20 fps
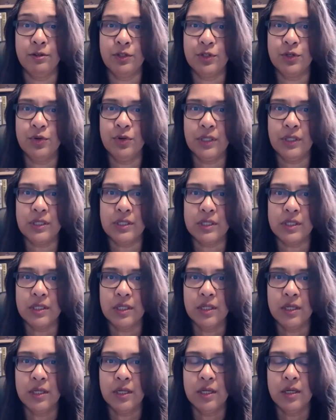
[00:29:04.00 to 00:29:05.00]
choice.
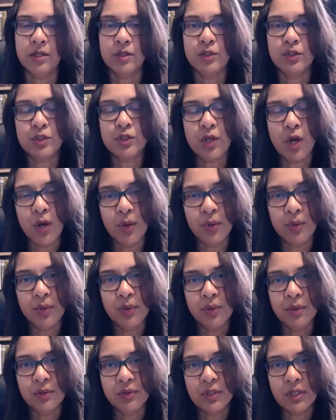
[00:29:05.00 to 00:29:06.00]
So
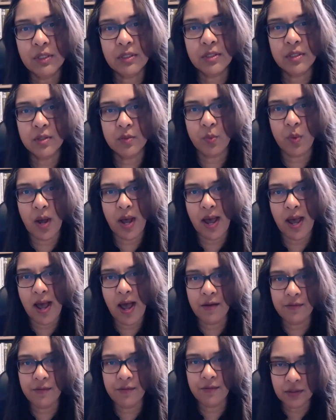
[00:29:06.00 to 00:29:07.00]
this is where
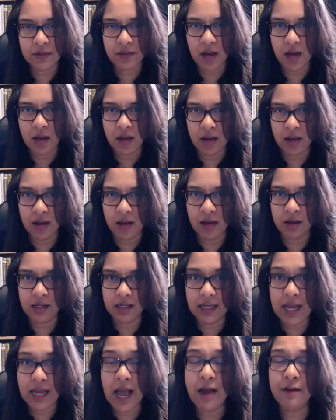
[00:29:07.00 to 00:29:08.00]
having that
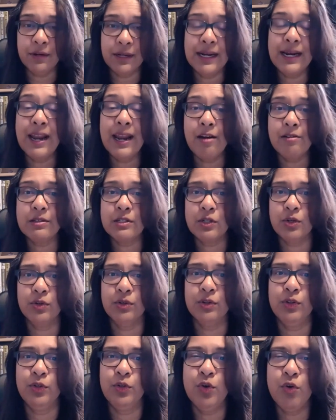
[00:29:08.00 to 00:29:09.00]
having clarity
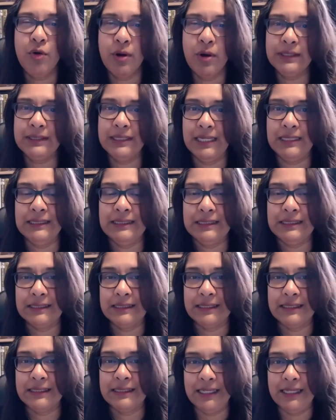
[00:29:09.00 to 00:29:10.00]
on your
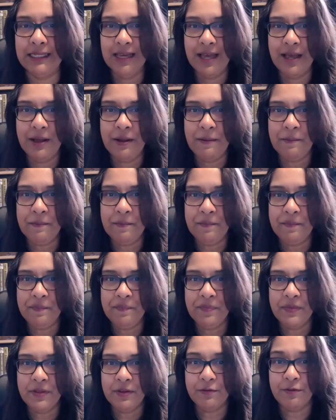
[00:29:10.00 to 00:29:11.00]
identity
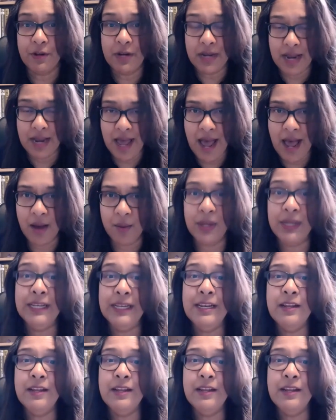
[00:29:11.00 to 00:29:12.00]
for now
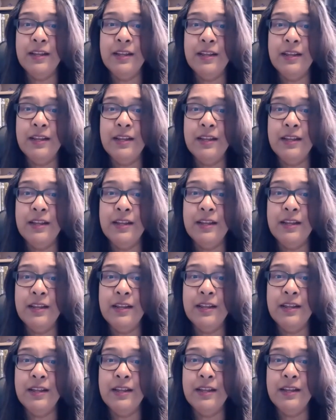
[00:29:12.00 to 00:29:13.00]
and living into that
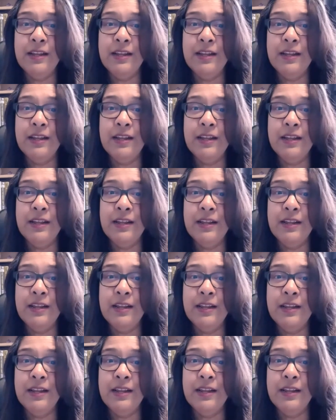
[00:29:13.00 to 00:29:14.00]
identity now will
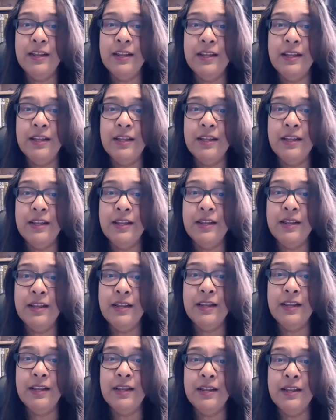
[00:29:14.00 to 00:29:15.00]
help to make these goals
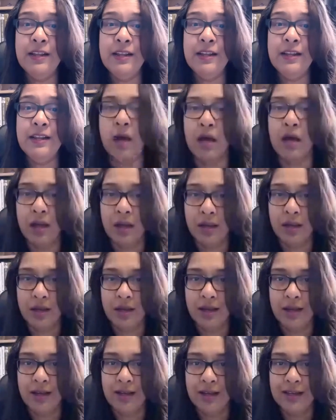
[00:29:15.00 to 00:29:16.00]
easier
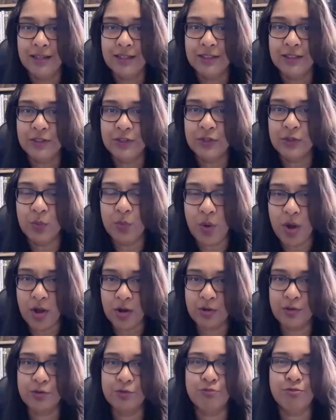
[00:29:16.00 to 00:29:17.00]
to
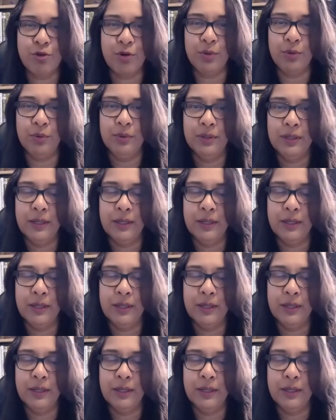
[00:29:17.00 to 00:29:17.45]
work through.